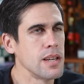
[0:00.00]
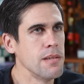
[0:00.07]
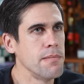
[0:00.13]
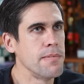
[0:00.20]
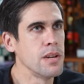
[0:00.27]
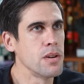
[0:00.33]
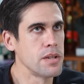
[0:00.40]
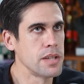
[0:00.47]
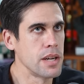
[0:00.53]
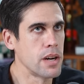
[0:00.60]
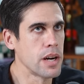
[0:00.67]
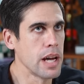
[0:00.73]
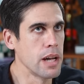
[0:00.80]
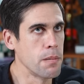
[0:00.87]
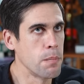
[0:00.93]
It feels
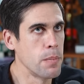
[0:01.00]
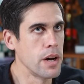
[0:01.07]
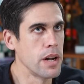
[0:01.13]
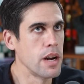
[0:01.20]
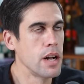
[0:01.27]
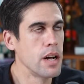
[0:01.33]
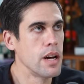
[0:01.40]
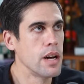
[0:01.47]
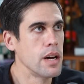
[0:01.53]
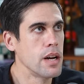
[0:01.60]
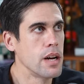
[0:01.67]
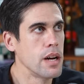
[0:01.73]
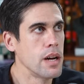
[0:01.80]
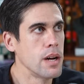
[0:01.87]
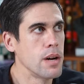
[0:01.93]
arrogant, but
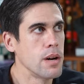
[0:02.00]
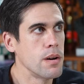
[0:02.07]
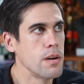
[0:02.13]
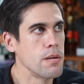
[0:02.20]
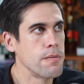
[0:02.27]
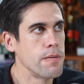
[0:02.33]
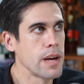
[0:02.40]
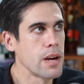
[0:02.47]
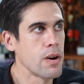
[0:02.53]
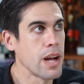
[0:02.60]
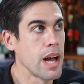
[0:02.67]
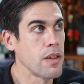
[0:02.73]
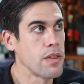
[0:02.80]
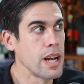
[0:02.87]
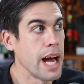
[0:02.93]
figuring
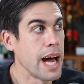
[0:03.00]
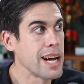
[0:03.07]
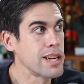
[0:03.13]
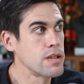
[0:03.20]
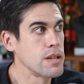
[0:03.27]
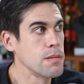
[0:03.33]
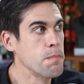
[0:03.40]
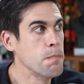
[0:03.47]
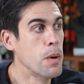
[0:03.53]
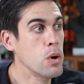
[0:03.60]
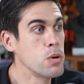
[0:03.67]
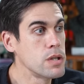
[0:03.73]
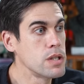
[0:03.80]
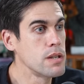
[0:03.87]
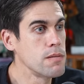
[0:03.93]
out that actually
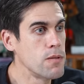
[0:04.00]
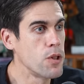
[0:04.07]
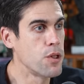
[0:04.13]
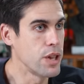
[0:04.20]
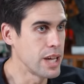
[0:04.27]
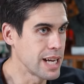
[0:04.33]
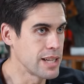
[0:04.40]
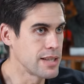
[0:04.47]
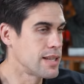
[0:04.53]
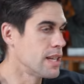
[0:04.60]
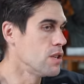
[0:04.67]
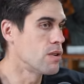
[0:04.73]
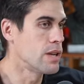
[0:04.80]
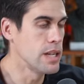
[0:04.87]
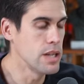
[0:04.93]
most of the things that
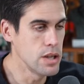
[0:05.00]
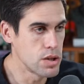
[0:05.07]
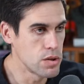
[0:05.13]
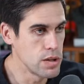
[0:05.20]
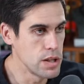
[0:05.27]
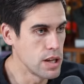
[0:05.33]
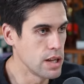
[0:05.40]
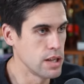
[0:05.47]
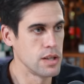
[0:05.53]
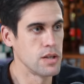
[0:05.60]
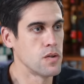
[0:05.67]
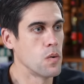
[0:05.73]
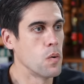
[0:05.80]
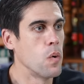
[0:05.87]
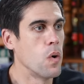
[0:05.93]
your industry
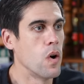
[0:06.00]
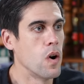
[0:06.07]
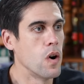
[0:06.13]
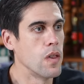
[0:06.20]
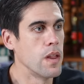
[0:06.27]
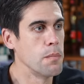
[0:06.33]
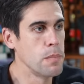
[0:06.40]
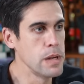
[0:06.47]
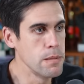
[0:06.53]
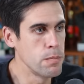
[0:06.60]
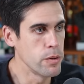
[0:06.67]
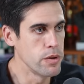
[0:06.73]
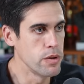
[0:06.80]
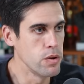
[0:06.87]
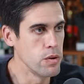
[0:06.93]
does or that
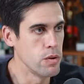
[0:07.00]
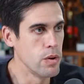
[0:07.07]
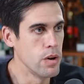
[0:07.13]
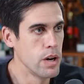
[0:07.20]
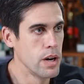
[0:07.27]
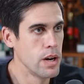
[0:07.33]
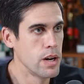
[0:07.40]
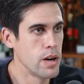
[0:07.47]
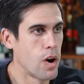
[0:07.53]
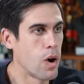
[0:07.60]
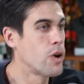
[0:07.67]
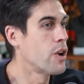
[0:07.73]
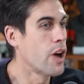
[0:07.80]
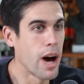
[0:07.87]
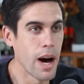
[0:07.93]
people do are
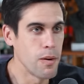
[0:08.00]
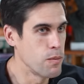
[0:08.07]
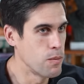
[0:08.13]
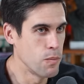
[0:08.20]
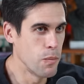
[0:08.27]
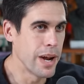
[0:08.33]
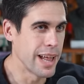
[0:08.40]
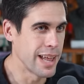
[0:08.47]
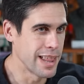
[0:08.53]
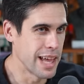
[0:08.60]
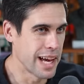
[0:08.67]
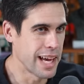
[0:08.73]
not winning that